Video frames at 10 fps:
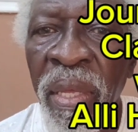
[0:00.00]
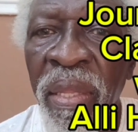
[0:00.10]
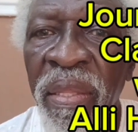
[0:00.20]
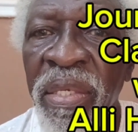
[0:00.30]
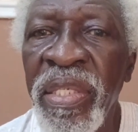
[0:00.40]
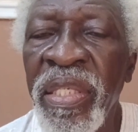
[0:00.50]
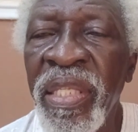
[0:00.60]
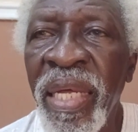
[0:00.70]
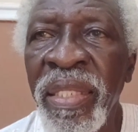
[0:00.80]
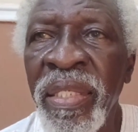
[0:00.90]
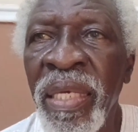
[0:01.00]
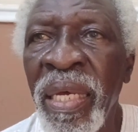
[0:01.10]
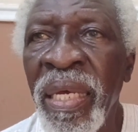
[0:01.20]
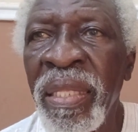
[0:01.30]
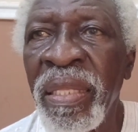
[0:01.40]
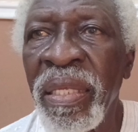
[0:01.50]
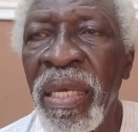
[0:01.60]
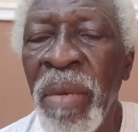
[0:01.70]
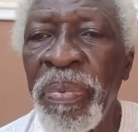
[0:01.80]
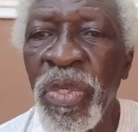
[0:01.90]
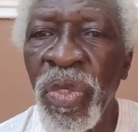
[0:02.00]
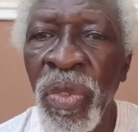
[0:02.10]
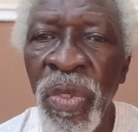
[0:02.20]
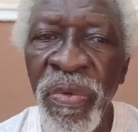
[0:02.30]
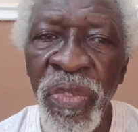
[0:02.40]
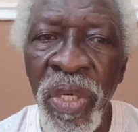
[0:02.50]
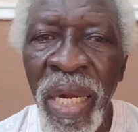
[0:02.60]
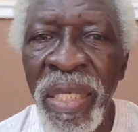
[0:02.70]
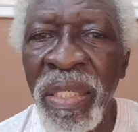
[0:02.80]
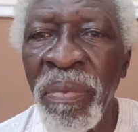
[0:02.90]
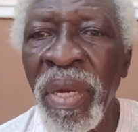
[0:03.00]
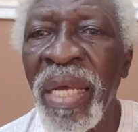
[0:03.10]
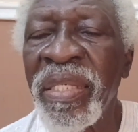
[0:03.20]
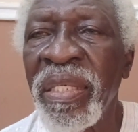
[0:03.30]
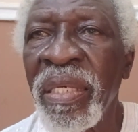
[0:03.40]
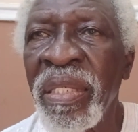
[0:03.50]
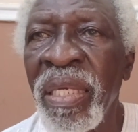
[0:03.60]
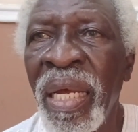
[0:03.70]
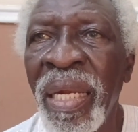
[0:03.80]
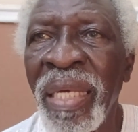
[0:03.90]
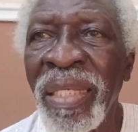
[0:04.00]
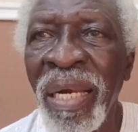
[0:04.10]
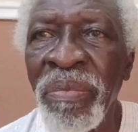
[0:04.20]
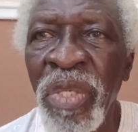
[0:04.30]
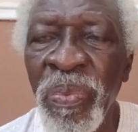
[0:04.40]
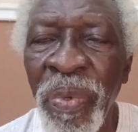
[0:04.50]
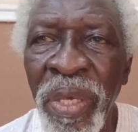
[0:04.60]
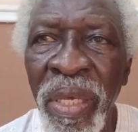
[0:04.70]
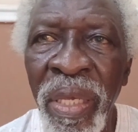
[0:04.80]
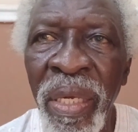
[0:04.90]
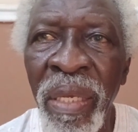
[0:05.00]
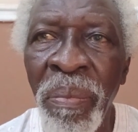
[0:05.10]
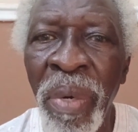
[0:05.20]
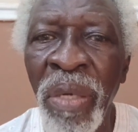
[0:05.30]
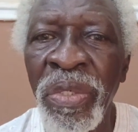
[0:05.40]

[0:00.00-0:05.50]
This is the 30th episode of Journalism Classics, and I shall be speaking about